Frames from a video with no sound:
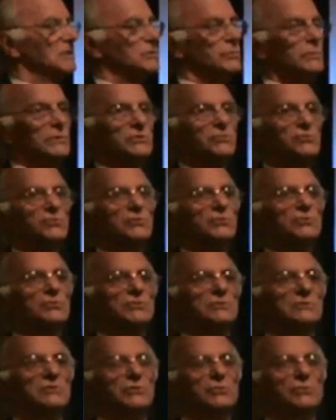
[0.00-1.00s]
to
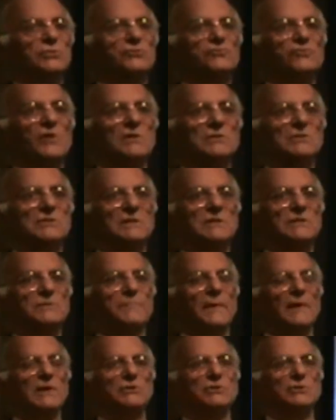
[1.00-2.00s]
induce, trance in his
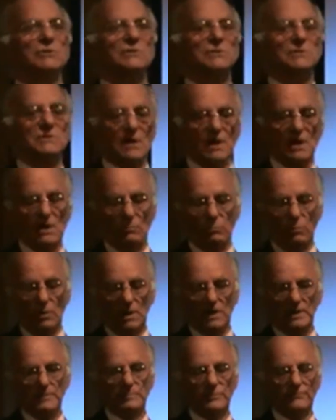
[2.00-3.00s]
patients
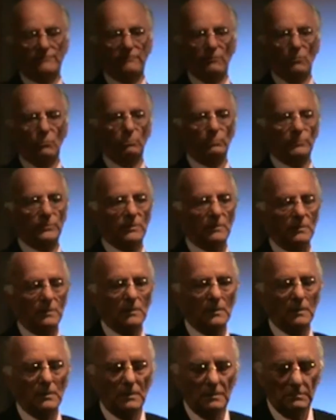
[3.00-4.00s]
while he performed
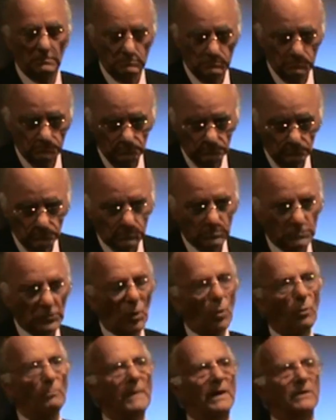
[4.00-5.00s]

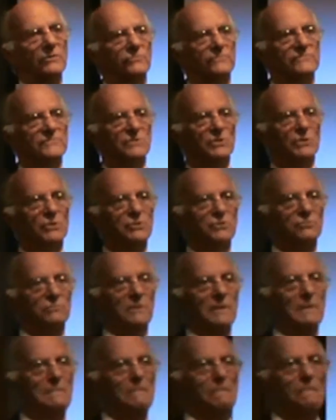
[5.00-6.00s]
all manner of
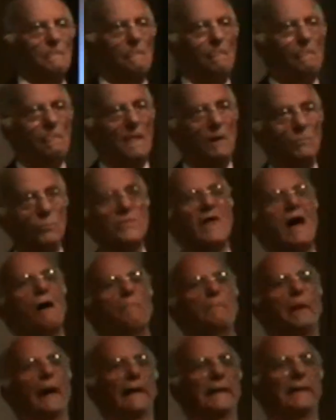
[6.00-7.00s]
surgery
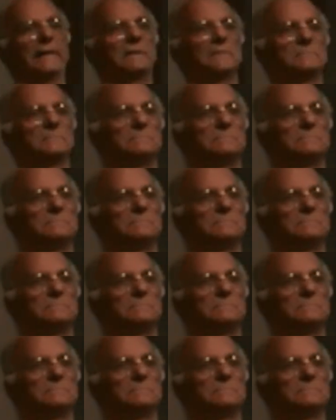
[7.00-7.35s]
without pain.